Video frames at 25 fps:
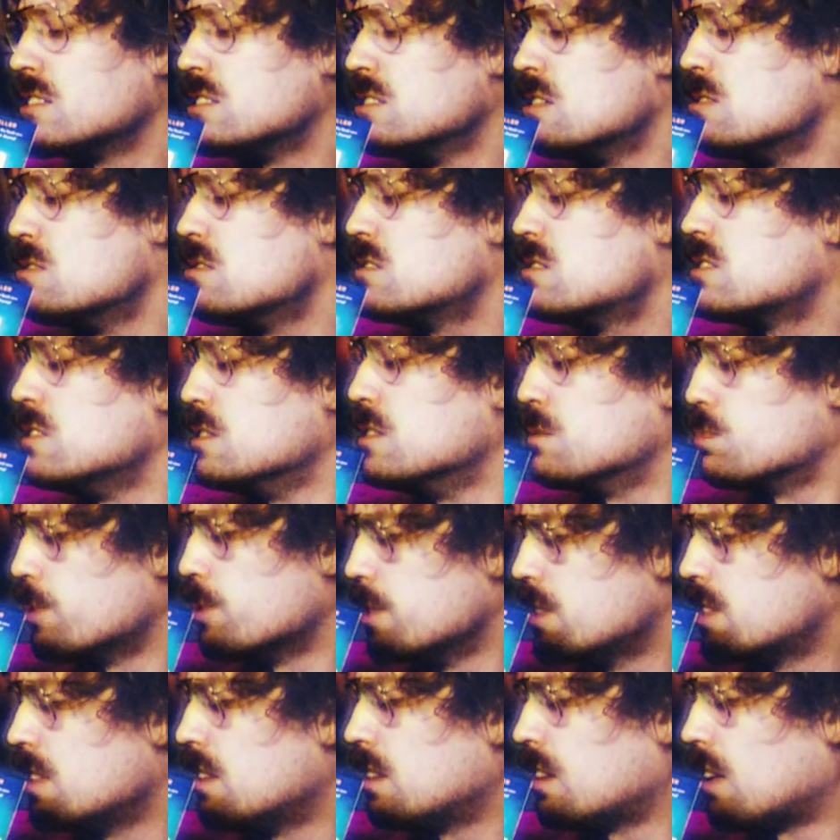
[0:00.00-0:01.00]
go to the
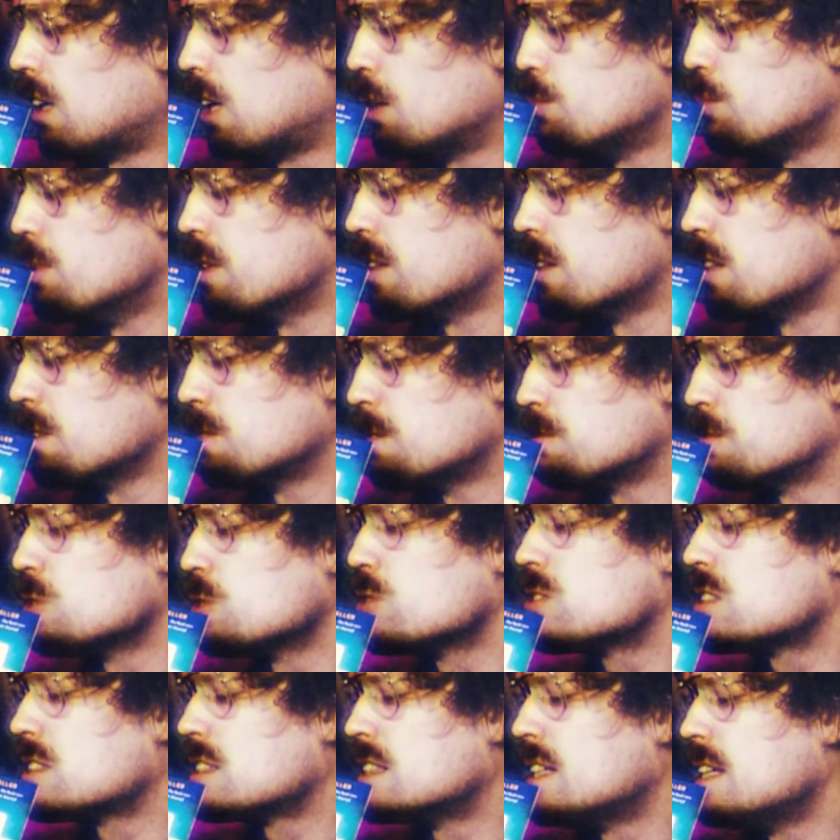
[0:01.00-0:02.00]
prison library
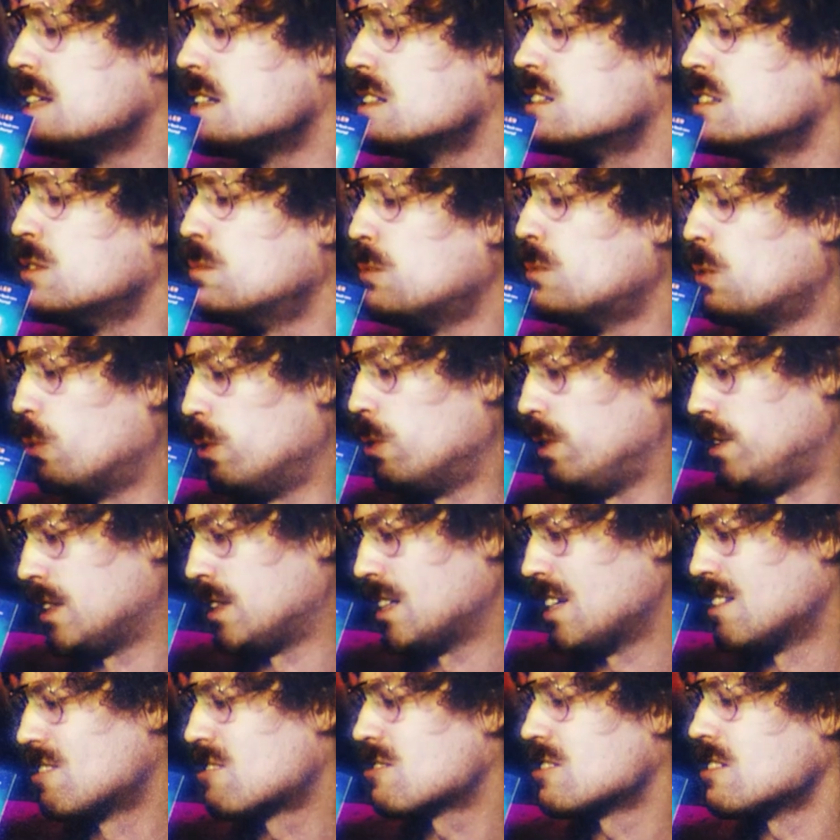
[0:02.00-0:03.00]
first thing in the morning
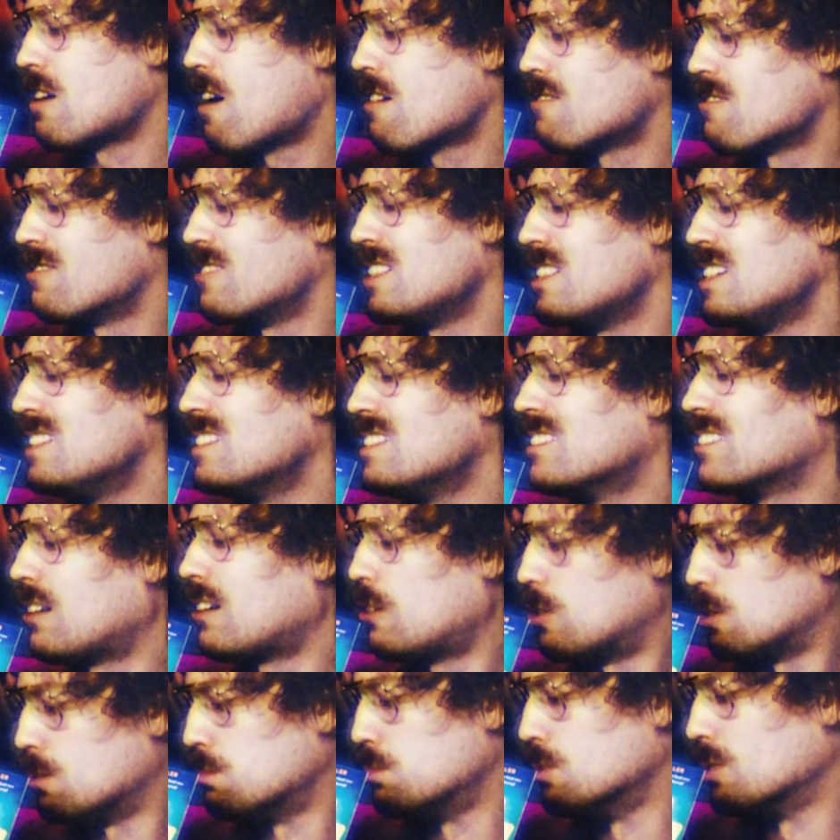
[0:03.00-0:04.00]
and start reading
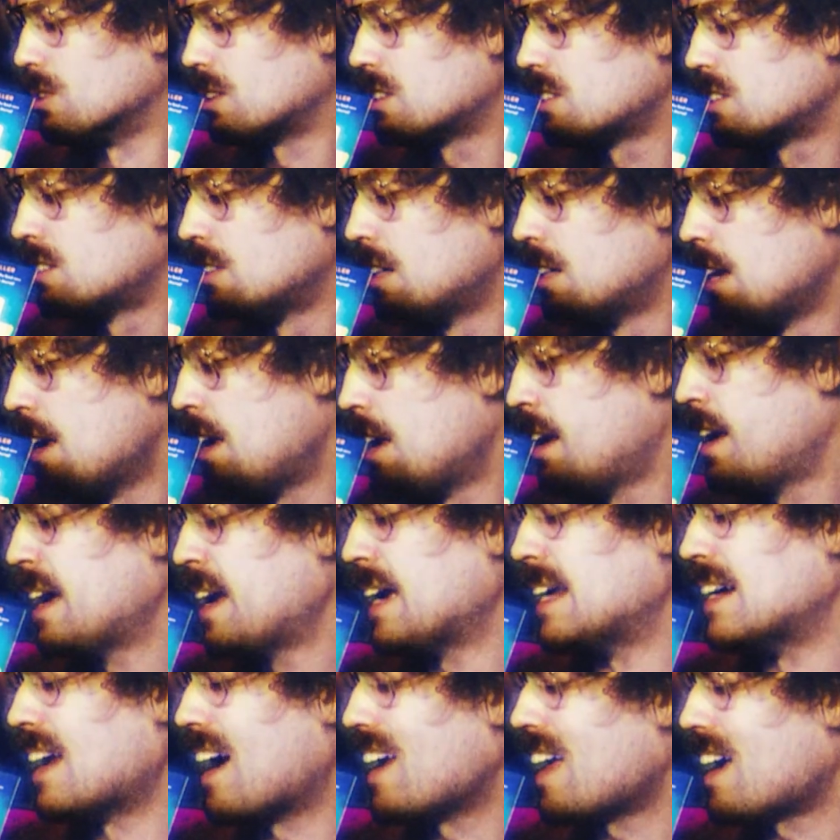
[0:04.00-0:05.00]
law books.
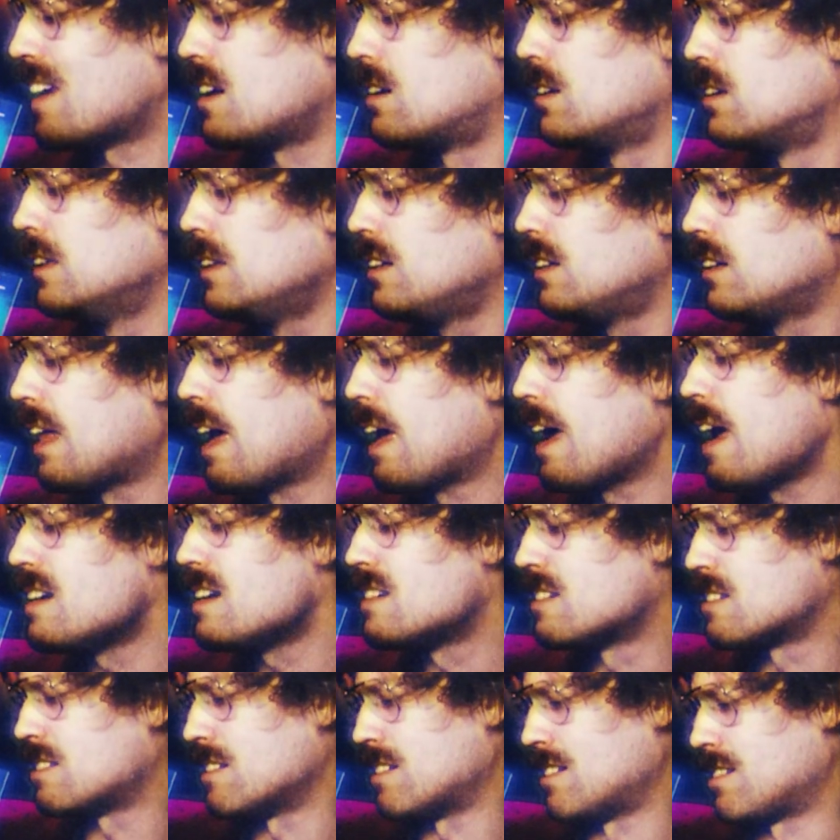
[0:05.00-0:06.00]
And I had a little head
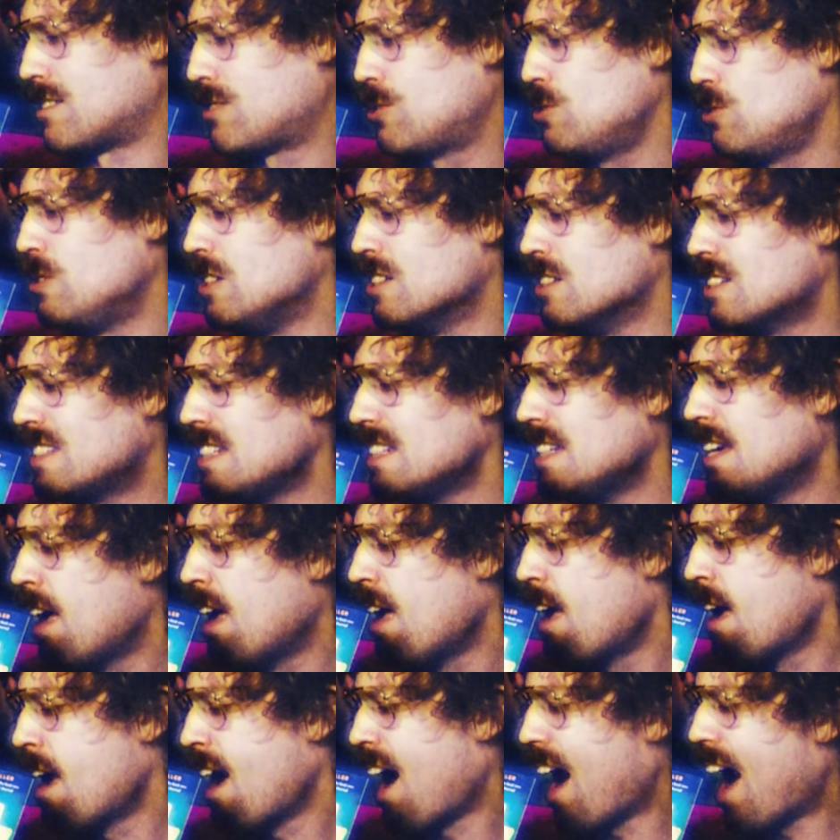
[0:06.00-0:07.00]
start, too. You see,
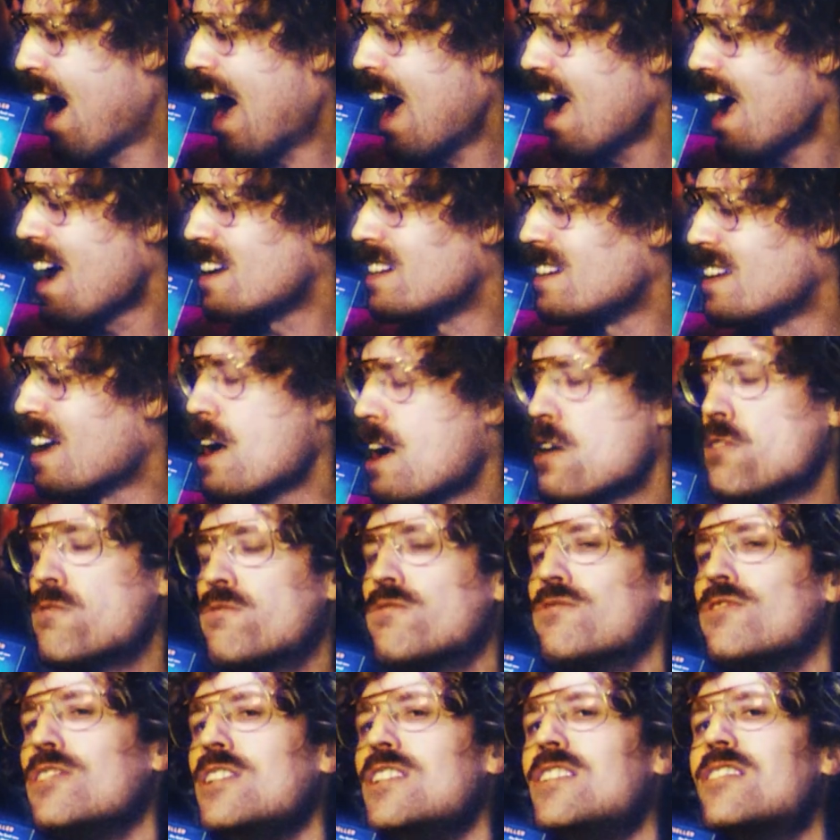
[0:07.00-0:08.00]
I had
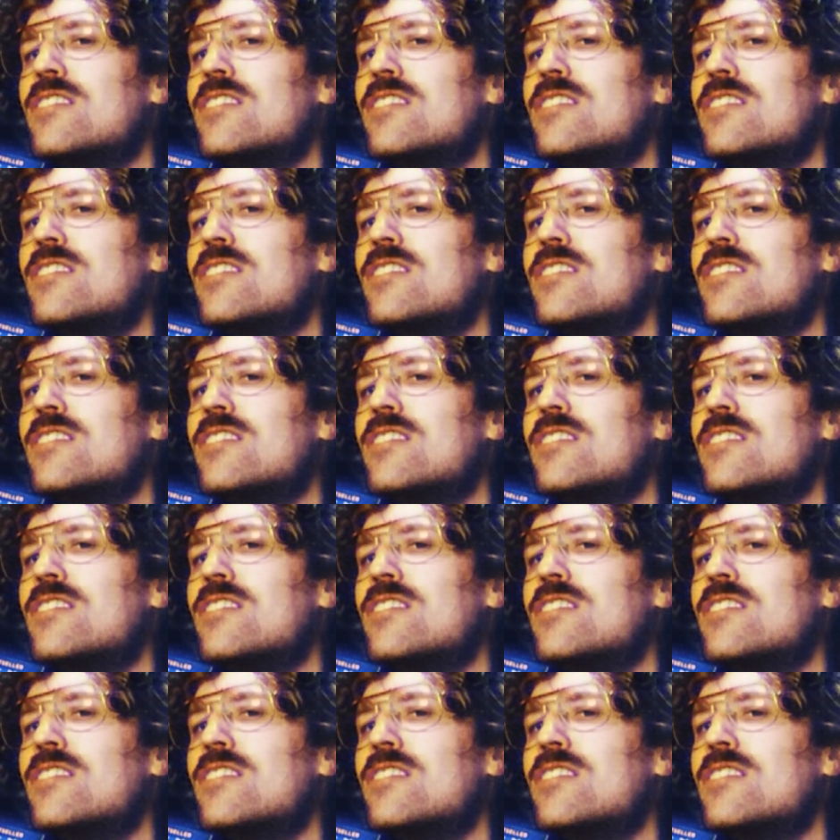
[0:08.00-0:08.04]
every